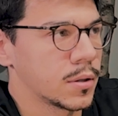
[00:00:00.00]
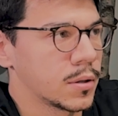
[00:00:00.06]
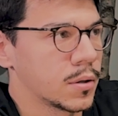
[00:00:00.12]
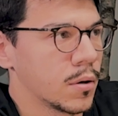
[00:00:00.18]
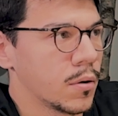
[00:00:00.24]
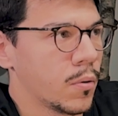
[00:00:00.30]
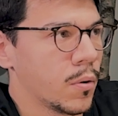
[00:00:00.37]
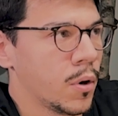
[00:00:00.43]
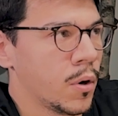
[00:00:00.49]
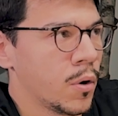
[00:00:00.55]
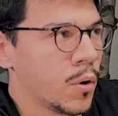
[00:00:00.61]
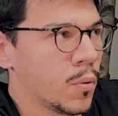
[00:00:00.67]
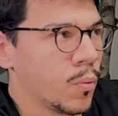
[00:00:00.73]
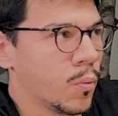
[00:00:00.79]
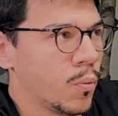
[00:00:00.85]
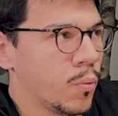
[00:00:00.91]
So
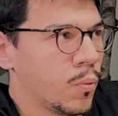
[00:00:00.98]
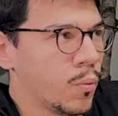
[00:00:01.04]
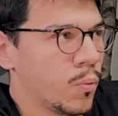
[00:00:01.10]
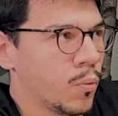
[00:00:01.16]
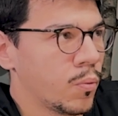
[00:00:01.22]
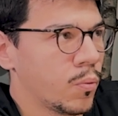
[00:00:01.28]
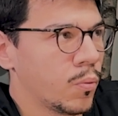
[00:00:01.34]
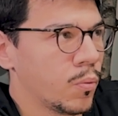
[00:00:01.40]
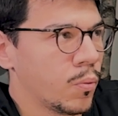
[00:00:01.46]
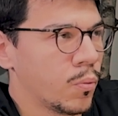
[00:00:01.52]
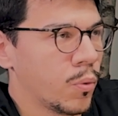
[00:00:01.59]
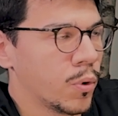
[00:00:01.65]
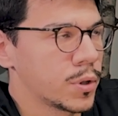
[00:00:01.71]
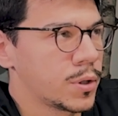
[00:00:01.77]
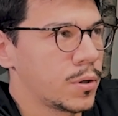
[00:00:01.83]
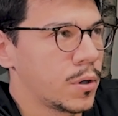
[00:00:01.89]

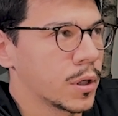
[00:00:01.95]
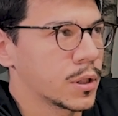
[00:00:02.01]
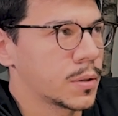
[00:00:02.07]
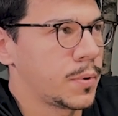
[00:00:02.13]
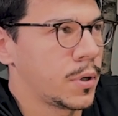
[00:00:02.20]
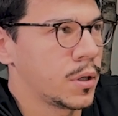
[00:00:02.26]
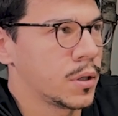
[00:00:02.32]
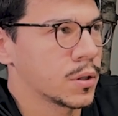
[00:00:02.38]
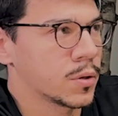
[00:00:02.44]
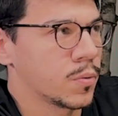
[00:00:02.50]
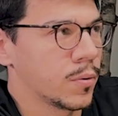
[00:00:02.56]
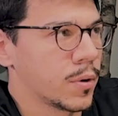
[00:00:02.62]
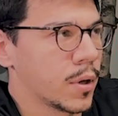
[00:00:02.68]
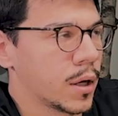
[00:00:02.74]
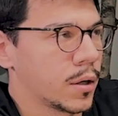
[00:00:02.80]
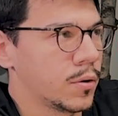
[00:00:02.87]
what's your experience
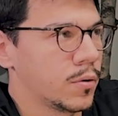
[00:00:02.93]
with that?